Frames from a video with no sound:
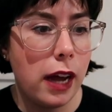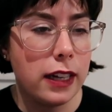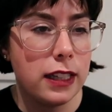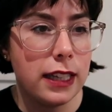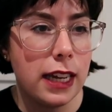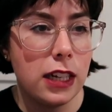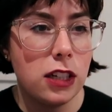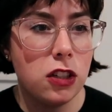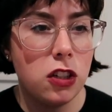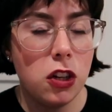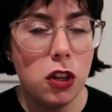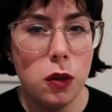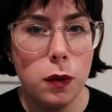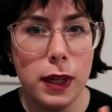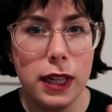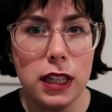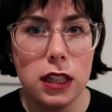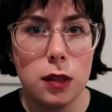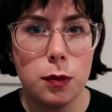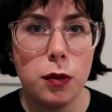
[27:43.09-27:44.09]
say 2
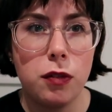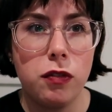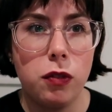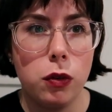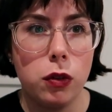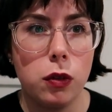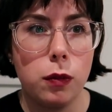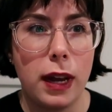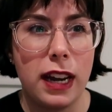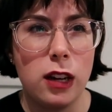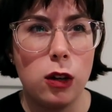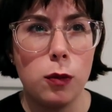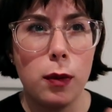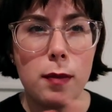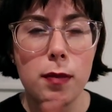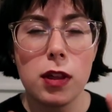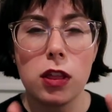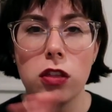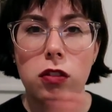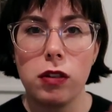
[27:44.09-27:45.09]
weeks before the wedding, or
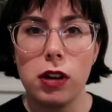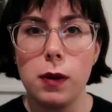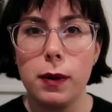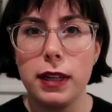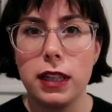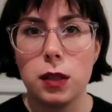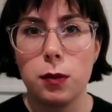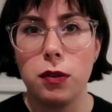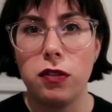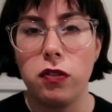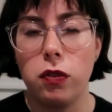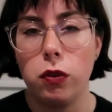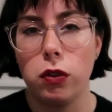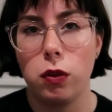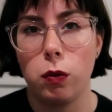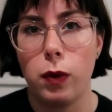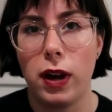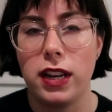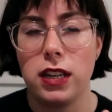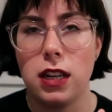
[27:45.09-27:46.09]
maybe 3 weeks before
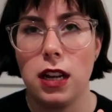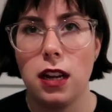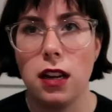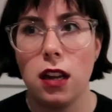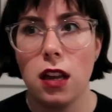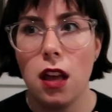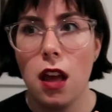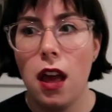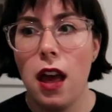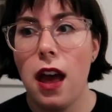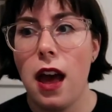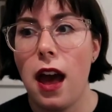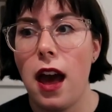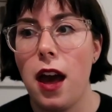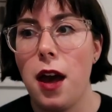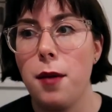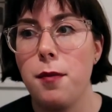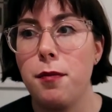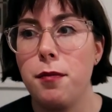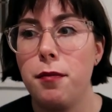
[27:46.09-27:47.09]
the wedding,
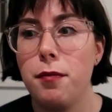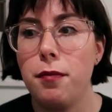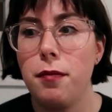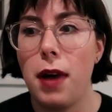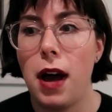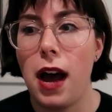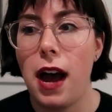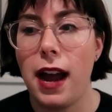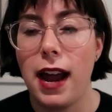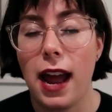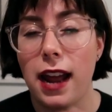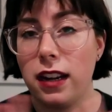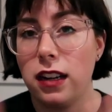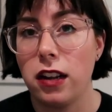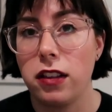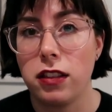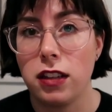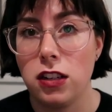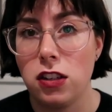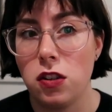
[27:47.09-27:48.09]
I had
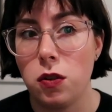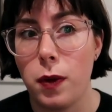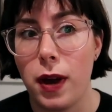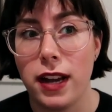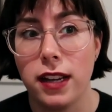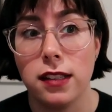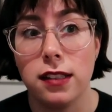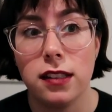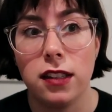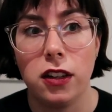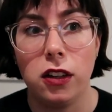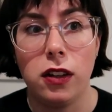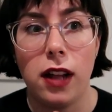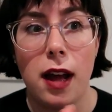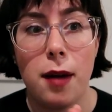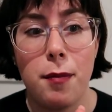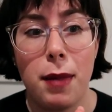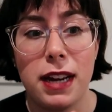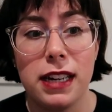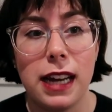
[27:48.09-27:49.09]
nothing to wear still.
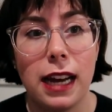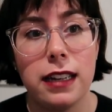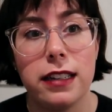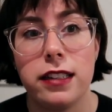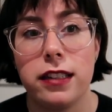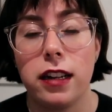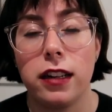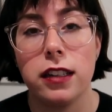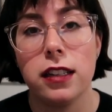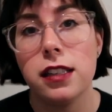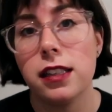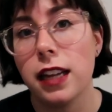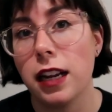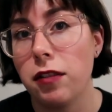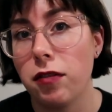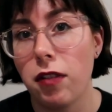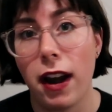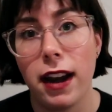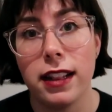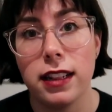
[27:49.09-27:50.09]
And my dad started to say,
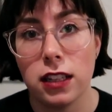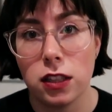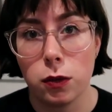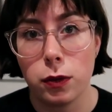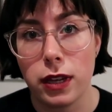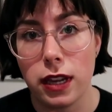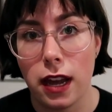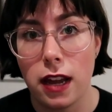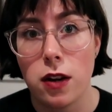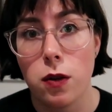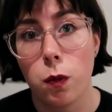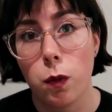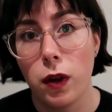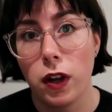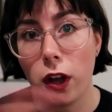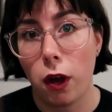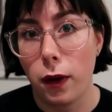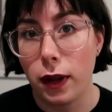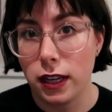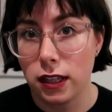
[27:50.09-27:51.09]
right, this weekend we're
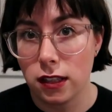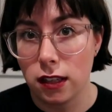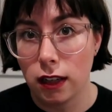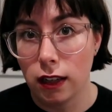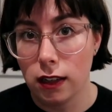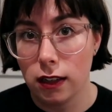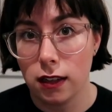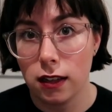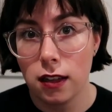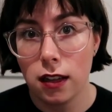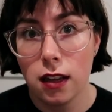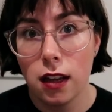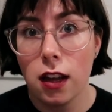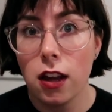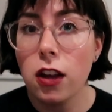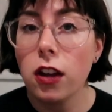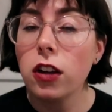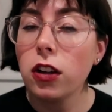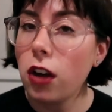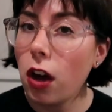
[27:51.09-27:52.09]
going to
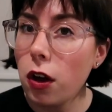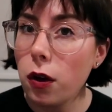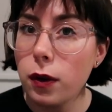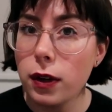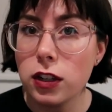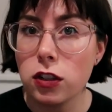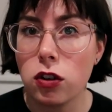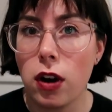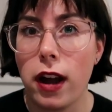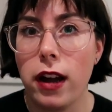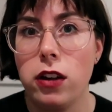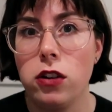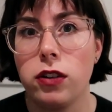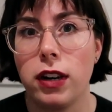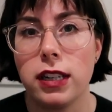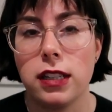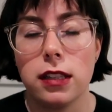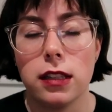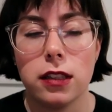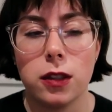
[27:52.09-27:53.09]
go and try on
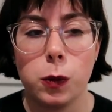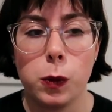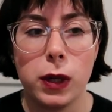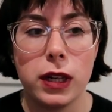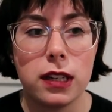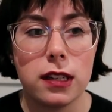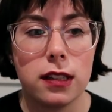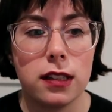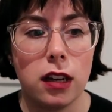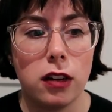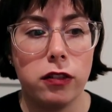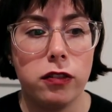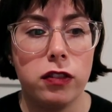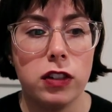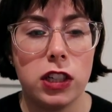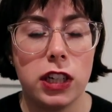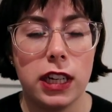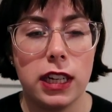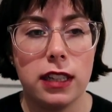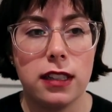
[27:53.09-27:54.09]
dresses. So we went to
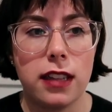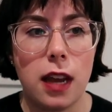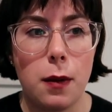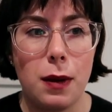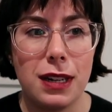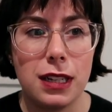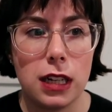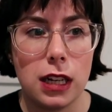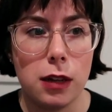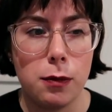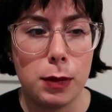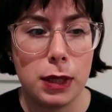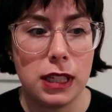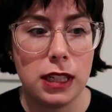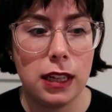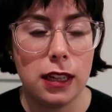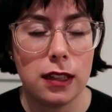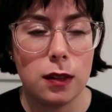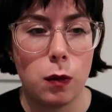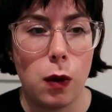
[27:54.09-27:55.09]
Selfridges, I went to
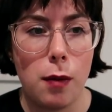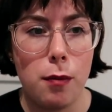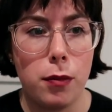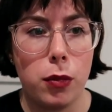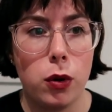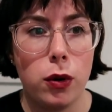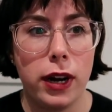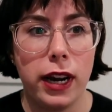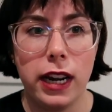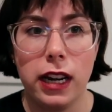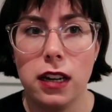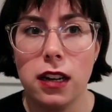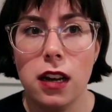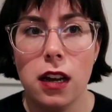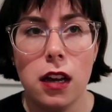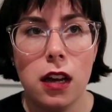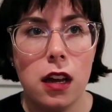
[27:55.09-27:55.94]
Liberty at one point.